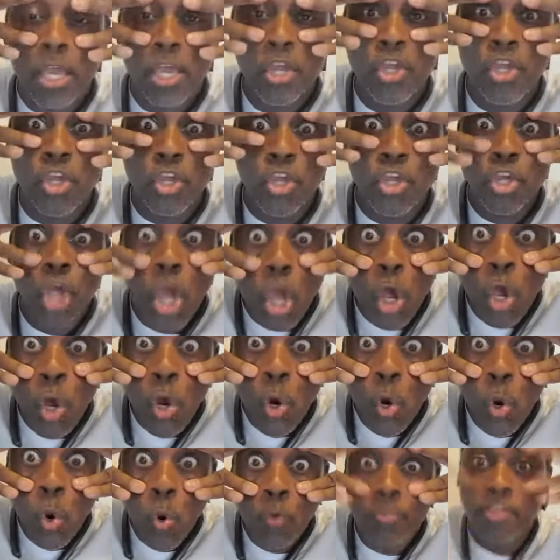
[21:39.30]

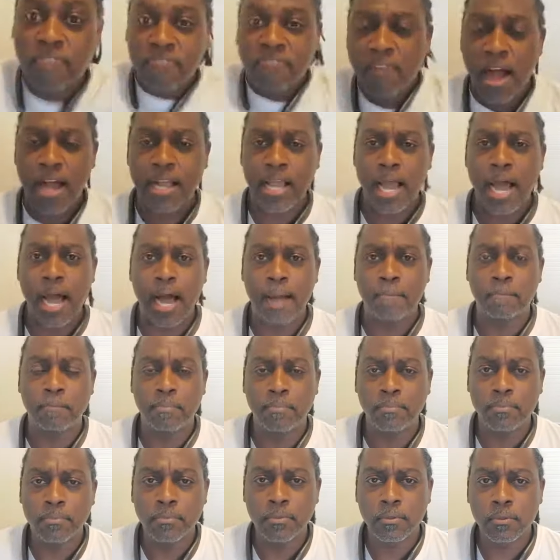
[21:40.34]
you the fuck
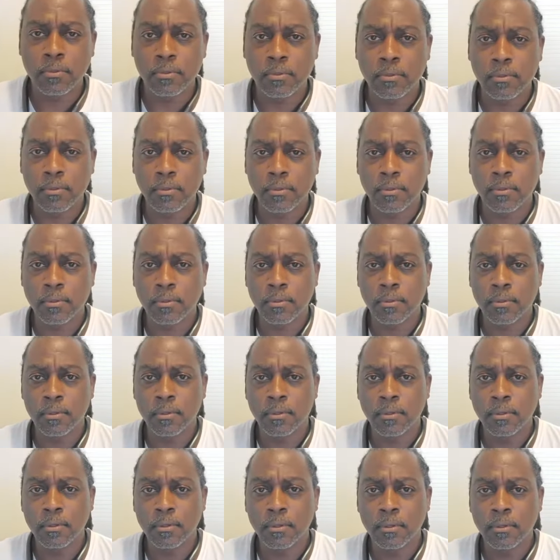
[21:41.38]
up.
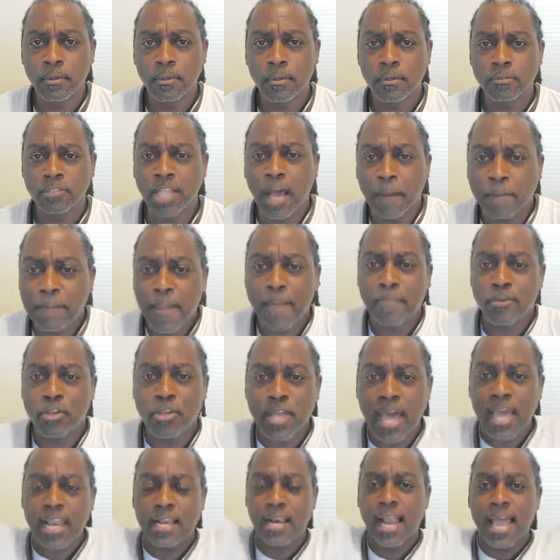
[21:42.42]
Some people, you
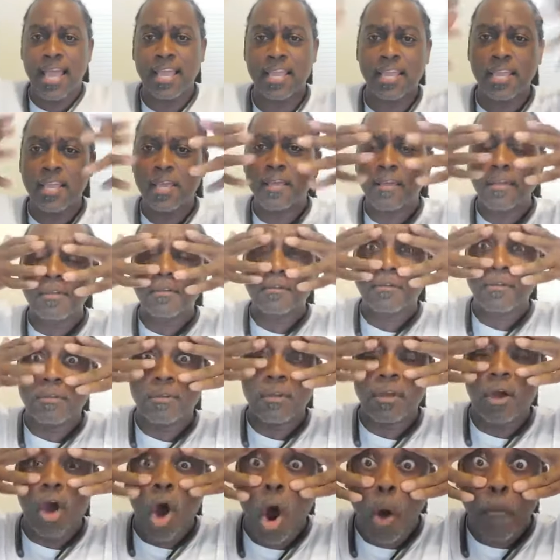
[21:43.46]
gotta like
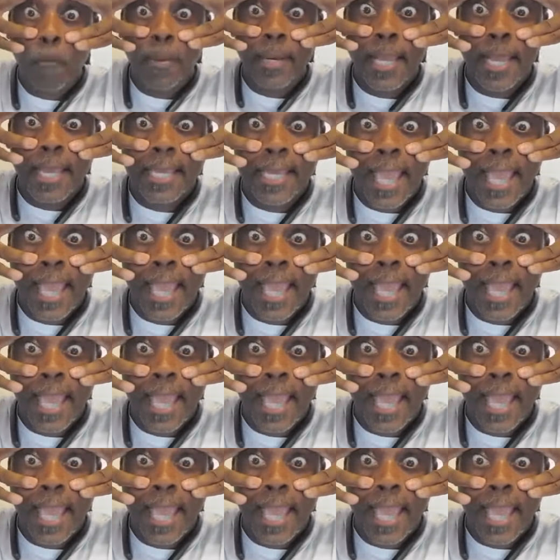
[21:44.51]
open their